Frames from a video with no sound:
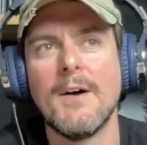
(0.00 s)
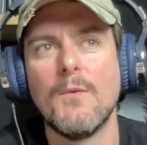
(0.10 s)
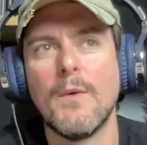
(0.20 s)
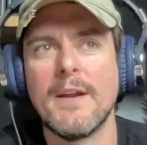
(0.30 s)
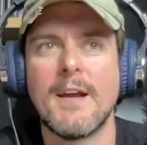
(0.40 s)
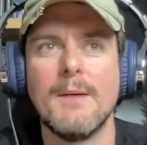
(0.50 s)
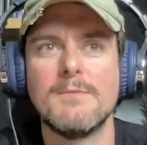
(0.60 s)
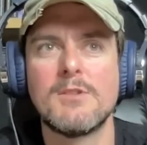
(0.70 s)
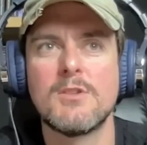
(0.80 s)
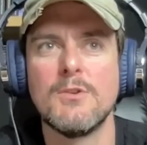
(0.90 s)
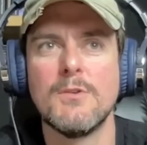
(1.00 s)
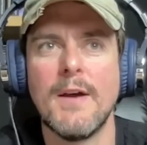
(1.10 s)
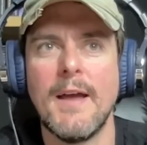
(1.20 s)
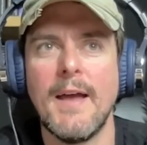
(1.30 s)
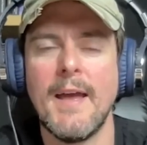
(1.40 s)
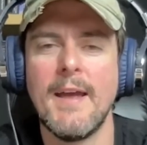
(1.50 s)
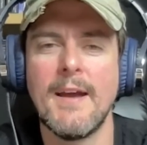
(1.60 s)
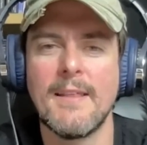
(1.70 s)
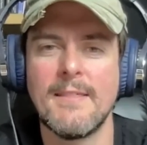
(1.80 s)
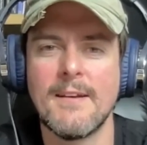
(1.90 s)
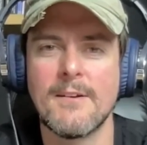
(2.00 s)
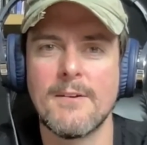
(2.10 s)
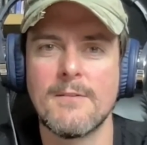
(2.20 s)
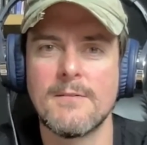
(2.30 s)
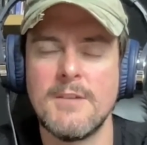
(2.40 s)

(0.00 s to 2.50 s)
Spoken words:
When it comes to, hey, I think our